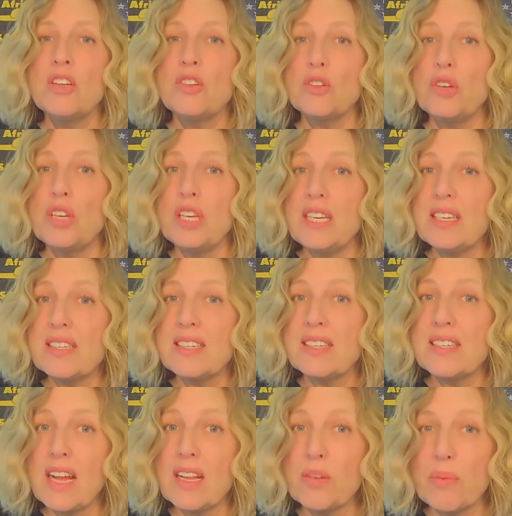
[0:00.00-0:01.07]
So you need to
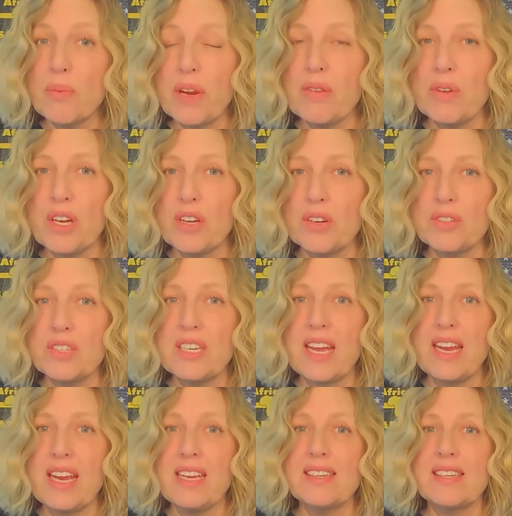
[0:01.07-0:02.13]
celebrate when it goes to
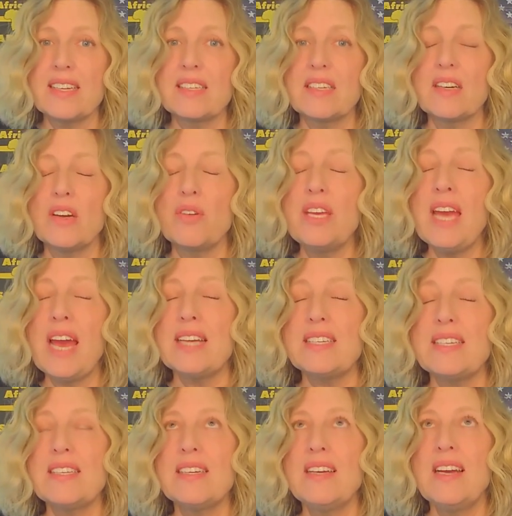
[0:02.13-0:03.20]
86 and go,
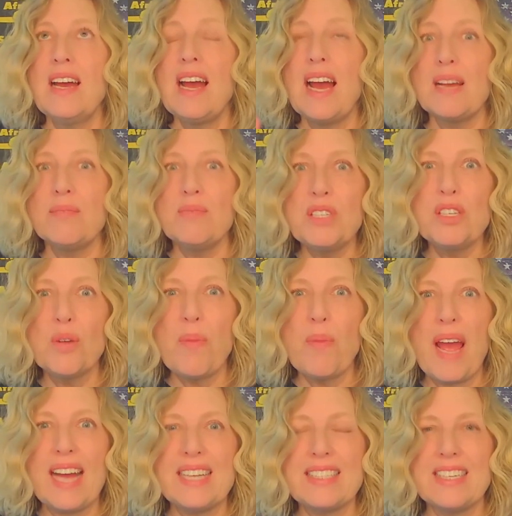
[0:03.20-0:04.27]
yes, I'm still
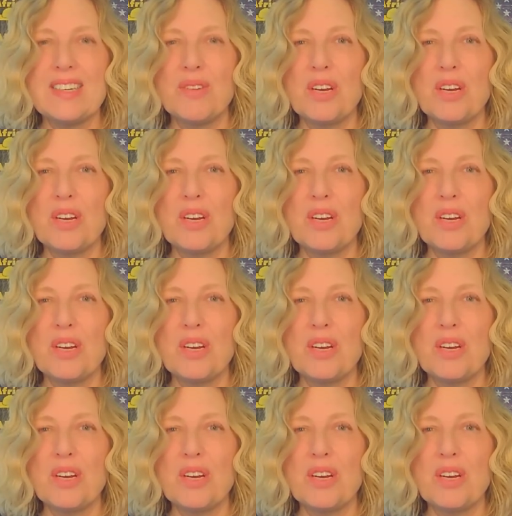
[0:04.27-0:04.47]
passing.